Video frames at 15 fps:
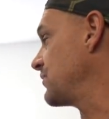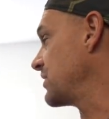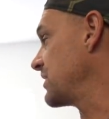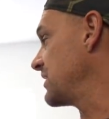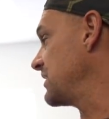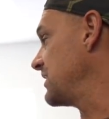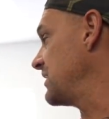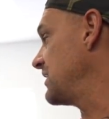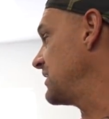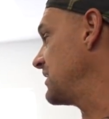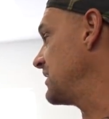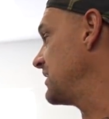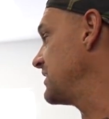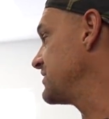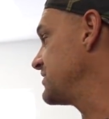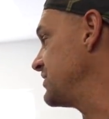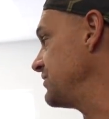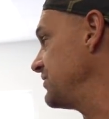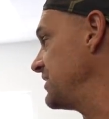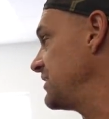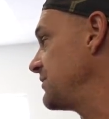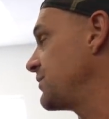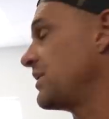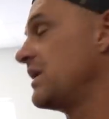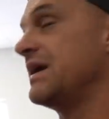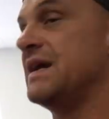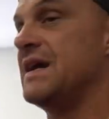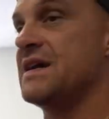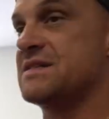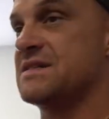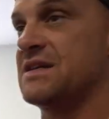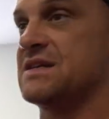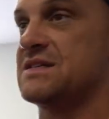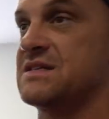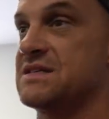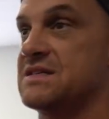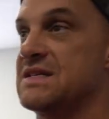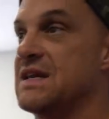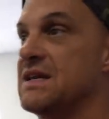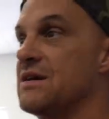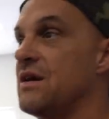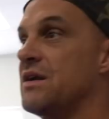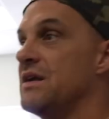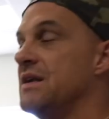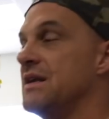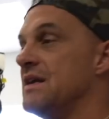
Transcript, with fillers: We're gonna tune it, probably S&S intake on it,